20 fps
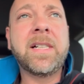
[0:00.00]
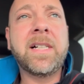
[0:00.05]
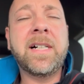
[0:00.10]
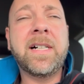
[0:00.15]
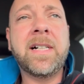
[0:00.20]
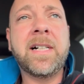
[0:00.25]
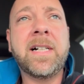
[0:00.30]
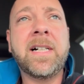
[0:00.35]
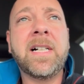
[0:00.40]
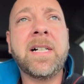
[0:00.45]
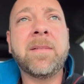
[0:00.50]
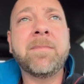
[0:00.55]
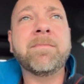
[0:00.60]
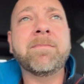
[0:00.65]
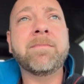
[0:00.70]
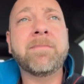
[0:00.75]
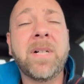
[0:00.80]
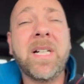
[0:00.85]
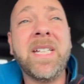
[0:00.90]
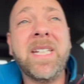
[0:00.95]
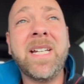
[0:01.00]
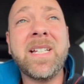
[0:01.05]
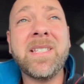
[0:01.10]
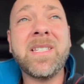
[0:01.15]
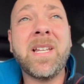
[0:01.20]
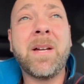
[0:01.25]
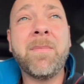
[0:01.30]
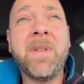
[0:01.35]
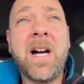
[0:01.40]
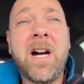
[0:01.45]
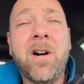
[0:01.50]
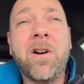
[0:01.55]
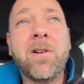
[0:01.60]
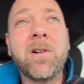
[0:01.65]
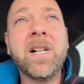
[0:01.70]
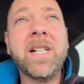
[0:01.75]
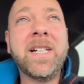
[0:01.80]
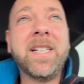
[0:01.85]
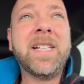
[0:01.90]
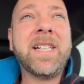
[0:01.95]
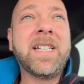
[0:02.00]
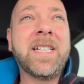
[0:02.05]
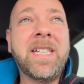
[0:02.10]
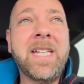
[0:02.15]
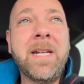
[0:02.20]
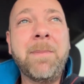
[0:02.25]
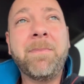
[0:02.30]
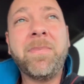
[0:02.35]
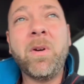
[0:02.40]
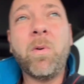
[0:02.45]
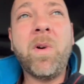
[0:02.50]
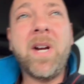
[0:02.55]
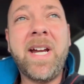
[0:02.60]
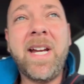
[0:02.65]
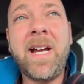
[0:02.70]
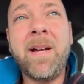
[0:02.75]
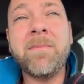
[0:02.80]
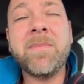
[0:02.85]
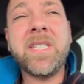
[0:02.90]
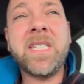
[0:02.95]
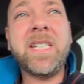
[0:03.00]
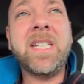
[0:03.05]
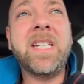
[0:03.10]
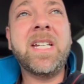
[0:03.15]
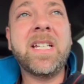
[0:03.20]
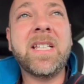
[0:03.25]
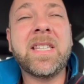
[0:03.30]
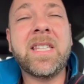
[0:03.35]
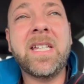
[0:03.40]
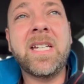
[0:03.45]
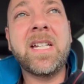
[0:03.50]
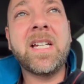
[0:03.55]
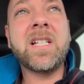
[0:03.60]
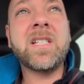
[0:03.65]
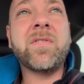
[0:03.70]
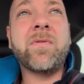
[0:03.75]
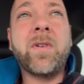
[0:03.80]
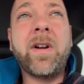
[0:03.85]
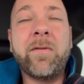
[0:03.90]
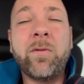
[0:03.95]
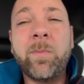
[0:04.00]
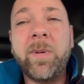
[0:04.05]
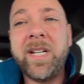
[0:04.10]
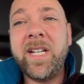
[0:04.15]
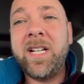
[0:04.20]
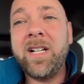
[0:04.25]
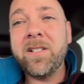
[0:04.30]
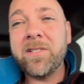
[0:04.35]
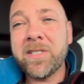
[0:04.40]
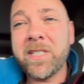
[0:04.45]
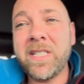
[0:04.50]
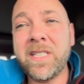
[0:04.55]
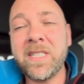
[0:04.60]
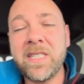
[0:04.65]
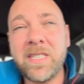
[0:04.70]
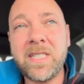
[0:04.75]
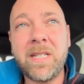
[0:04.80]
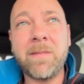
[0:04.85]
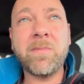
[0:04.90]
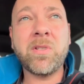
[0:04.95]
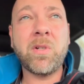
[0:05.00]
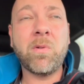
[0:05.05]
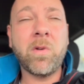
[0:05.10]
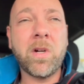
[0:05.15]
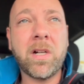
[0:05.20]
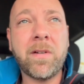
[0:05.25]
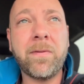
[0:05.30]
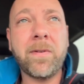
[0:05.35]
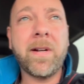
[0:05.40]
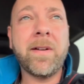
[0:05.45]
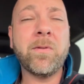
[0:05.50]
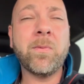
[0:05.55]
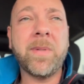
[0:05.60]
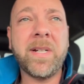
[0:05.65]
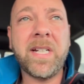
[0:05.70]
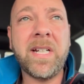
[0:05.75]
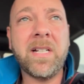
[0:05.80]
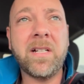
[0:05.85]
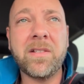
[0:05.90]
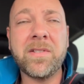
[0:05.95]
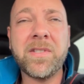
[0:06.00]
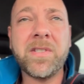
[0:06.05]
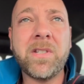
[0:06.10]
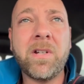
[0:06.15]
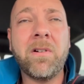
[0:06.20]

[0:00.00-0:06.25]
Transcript: Um, but yet somehow keep the way I'm seeing things for everybody else because it seems to work for everybody else.